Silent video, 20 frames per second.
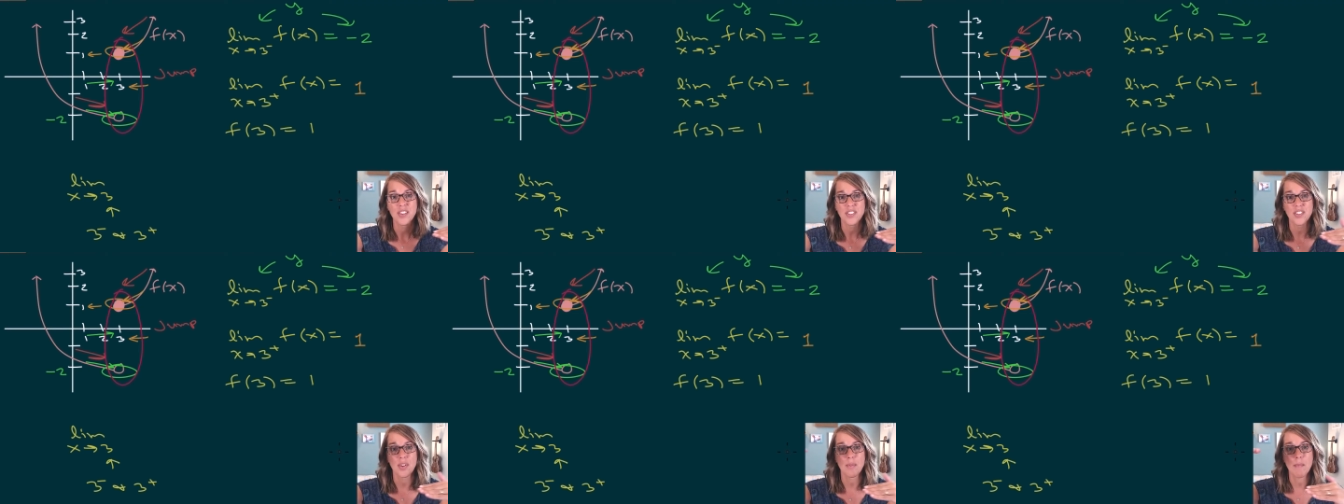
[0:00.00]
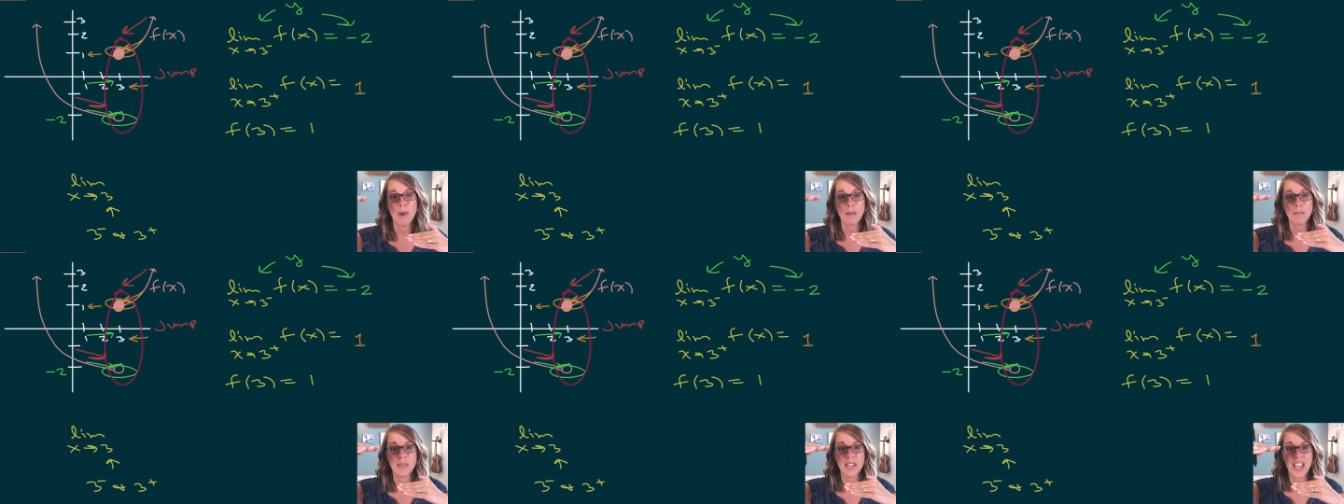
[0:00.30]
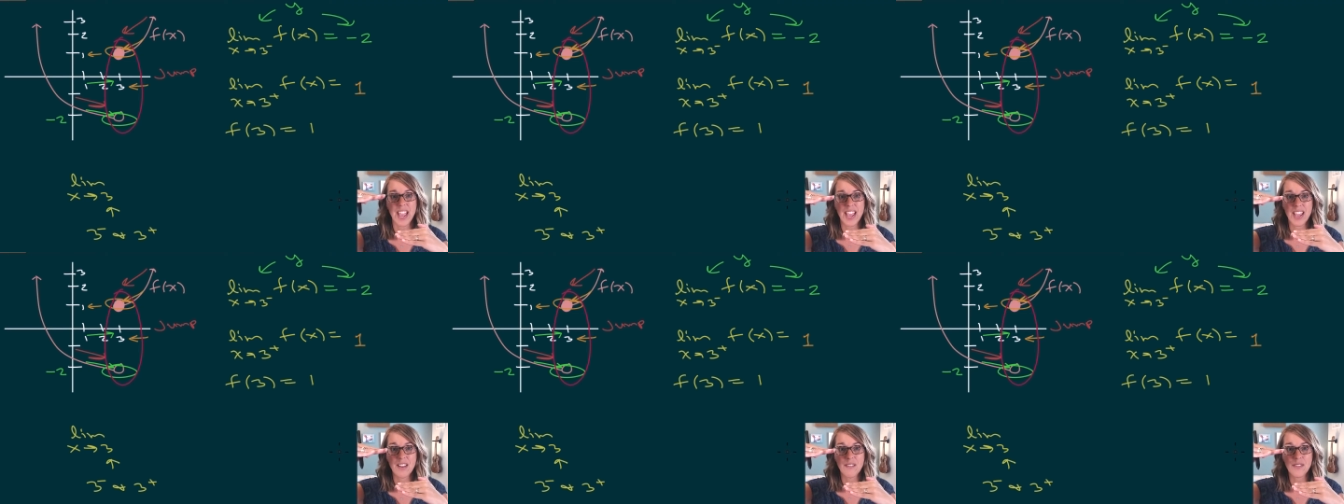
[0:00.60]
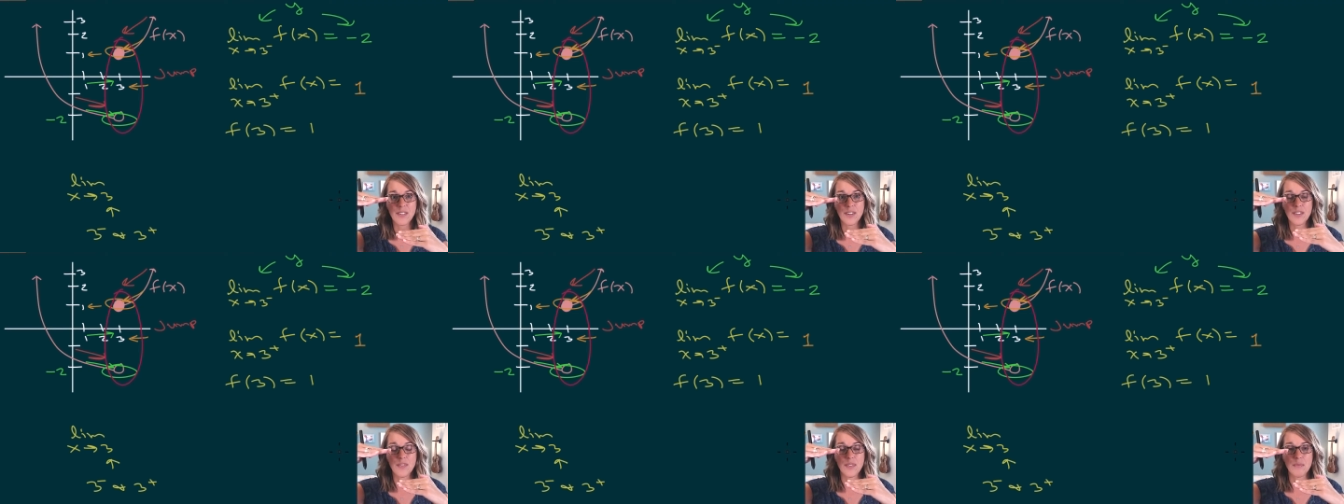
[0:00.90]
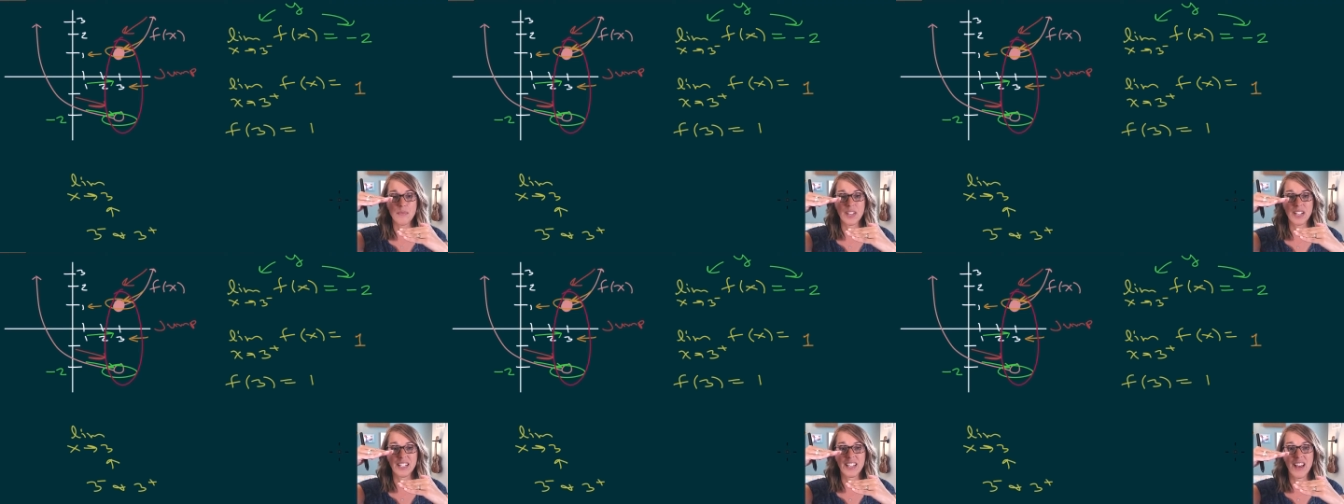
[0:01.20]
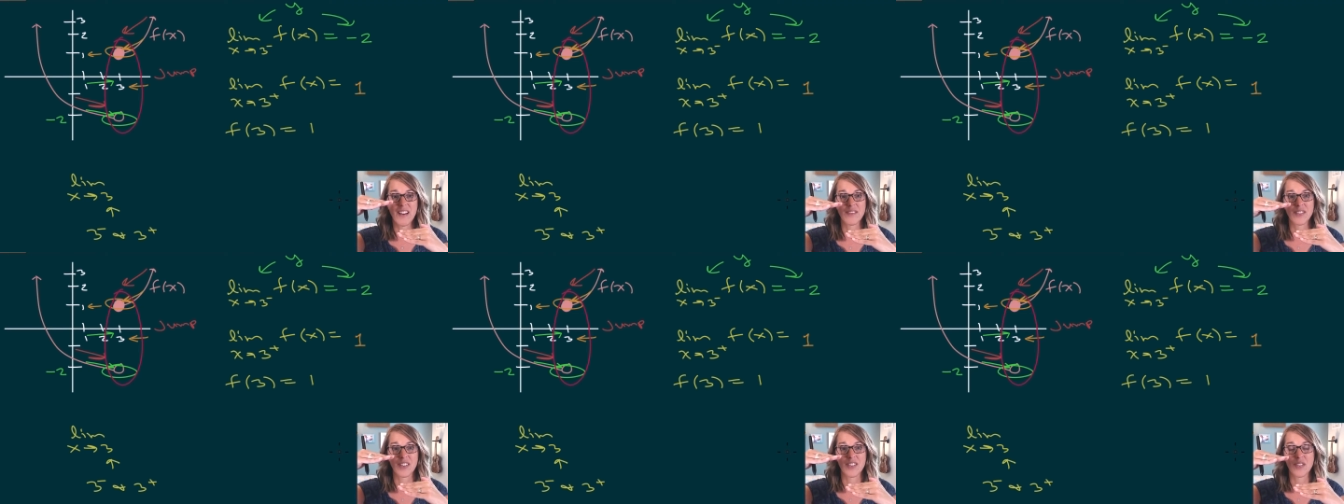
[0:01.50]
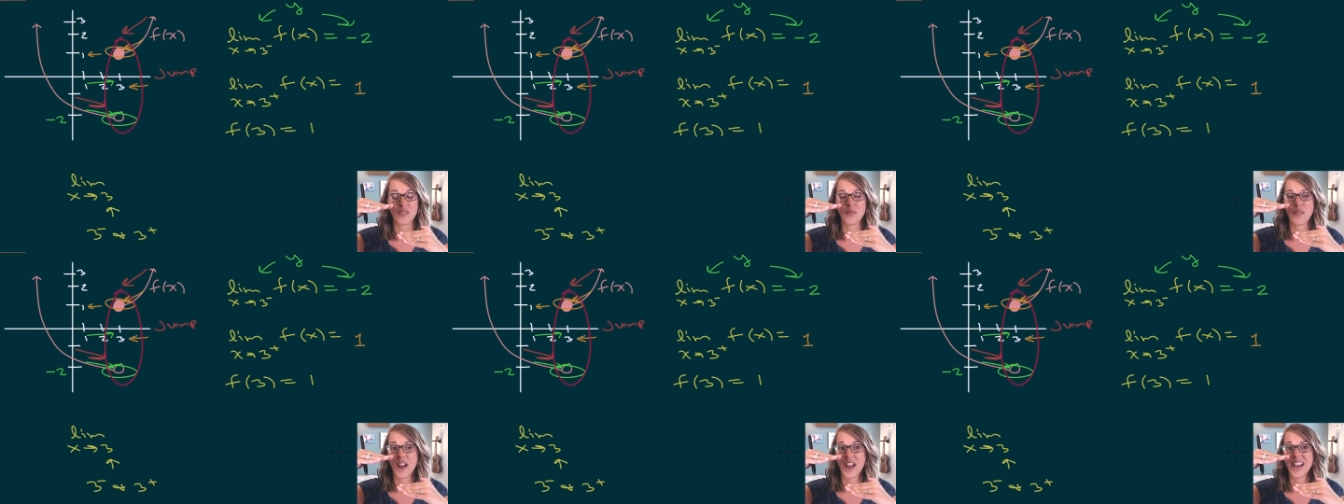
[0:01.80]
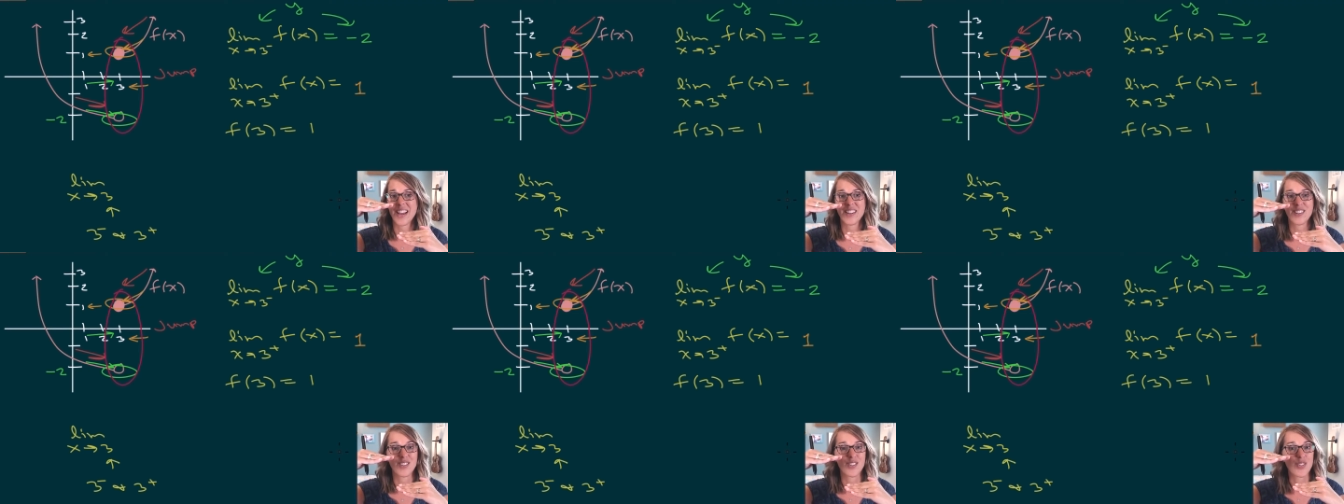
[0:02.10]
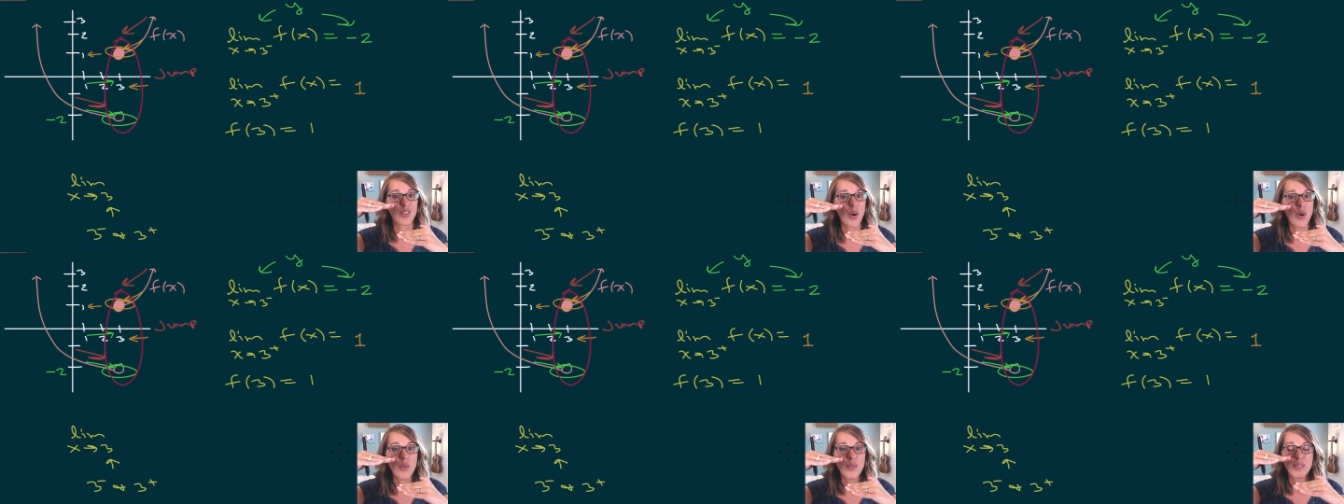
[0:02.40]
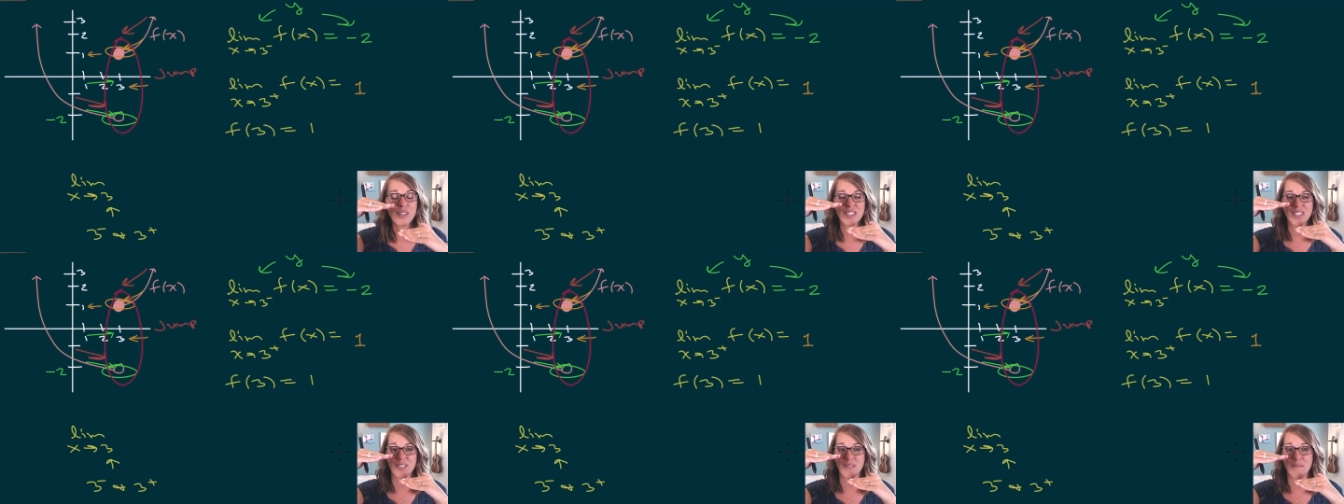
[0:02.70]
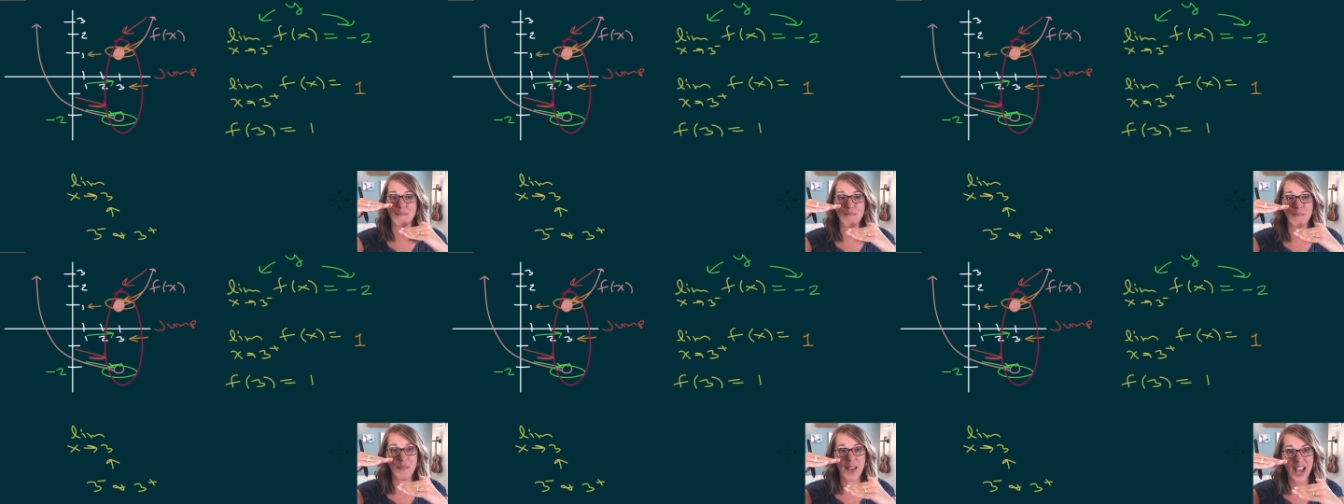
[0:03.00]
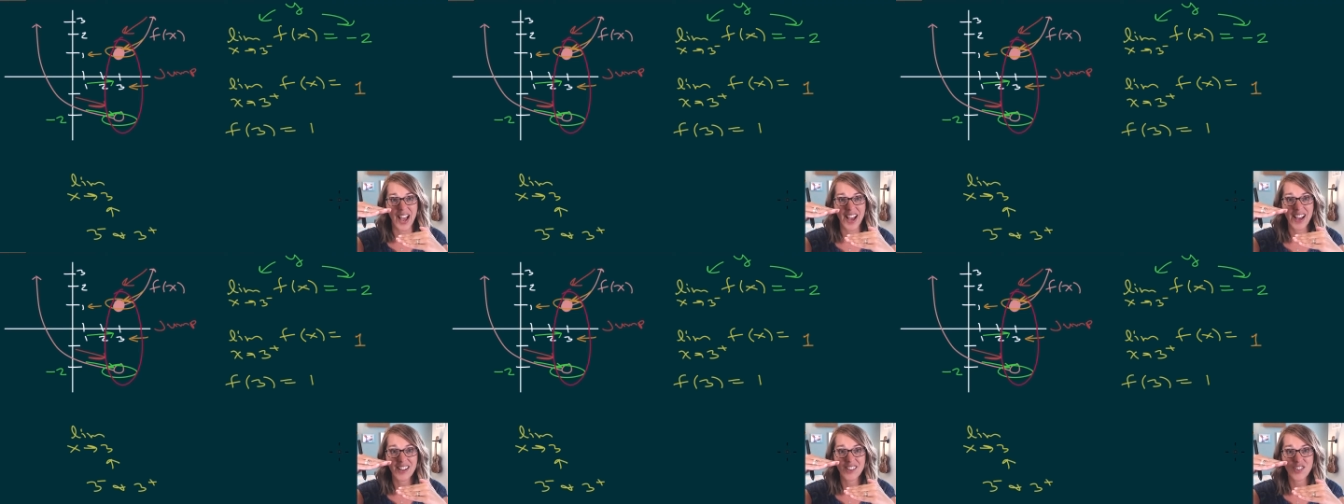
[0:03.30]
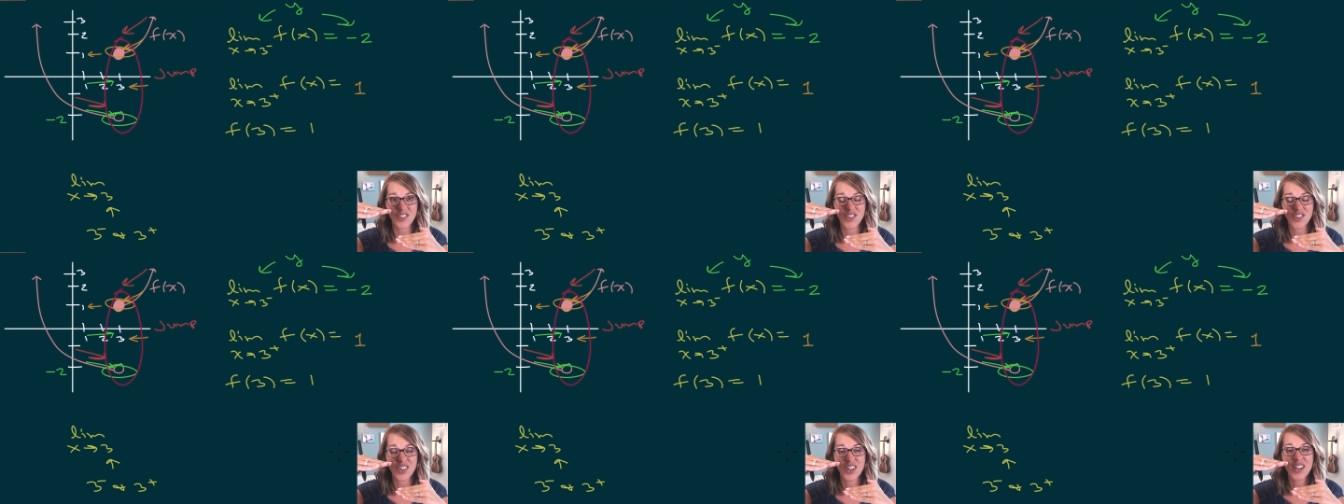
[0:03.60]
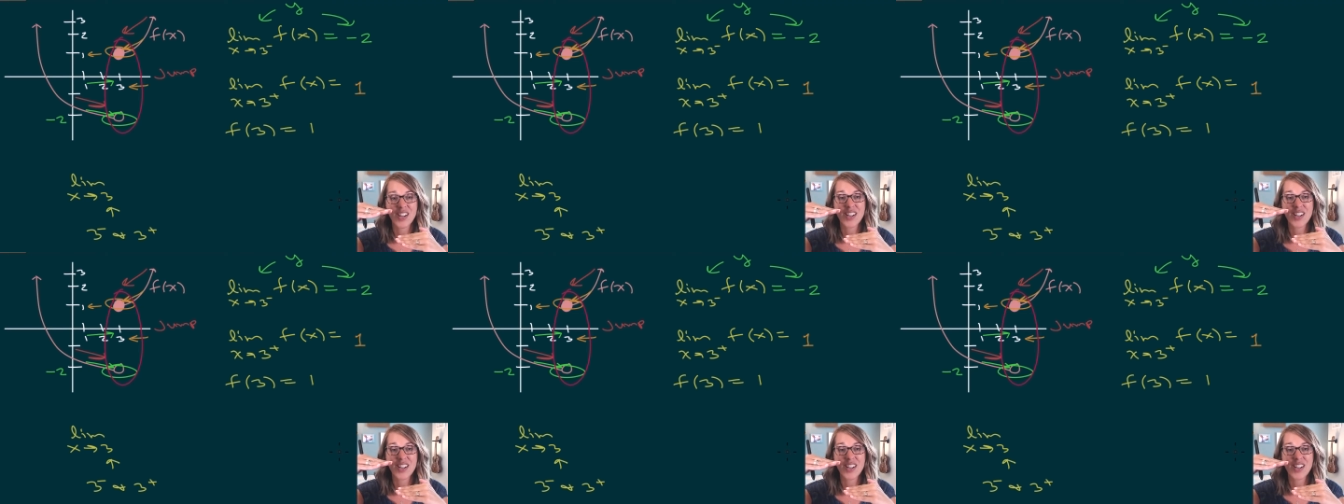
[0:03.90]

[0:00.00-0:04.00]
So my behavior from the left and the right don't match.